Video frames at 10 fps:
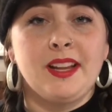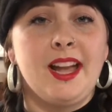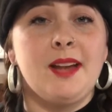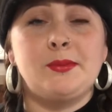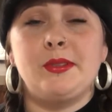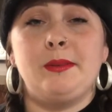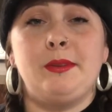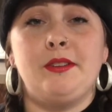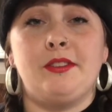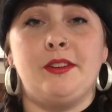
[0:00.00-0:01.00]
Absolutely
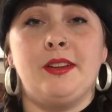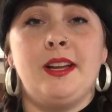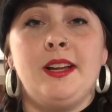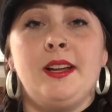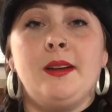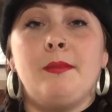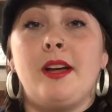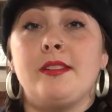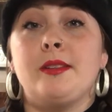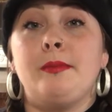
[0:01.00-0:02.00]
beautiful, but
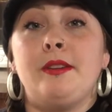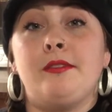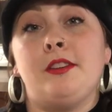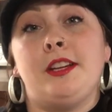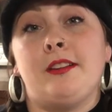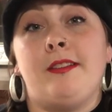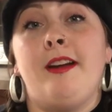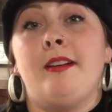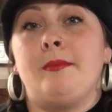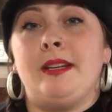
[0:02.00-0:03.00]
also beautiful year
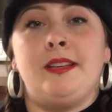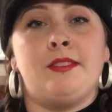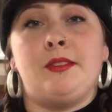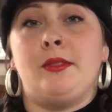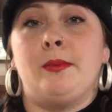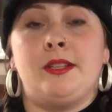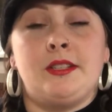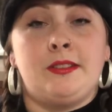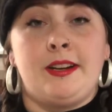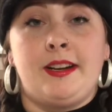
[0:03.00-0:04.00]
round. I mean, even in the
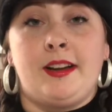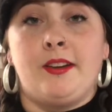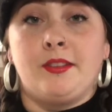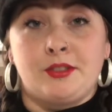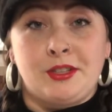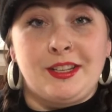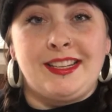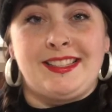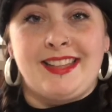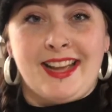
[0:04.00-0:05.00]
winter right now, and I'll show you in
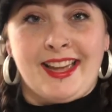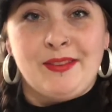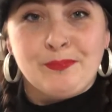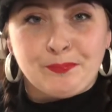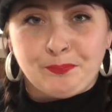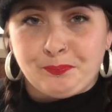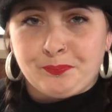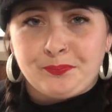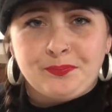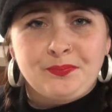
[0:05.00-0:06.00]
a second,
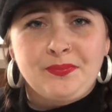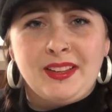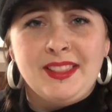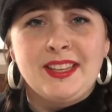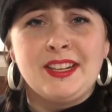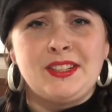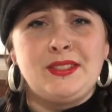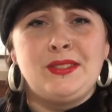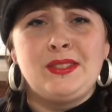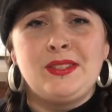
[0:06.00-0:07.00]
they're
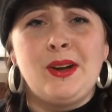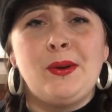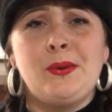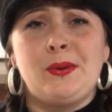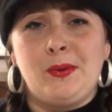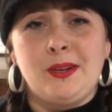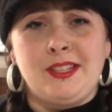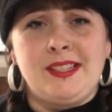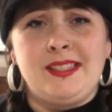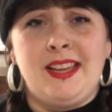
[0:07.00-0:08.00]
so
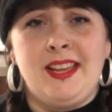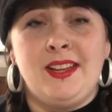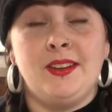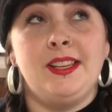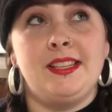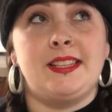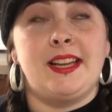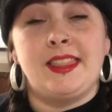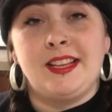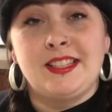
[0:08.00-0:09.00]
gorgeous. Well, at least I
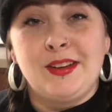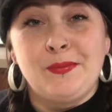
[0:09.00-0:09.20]
think so.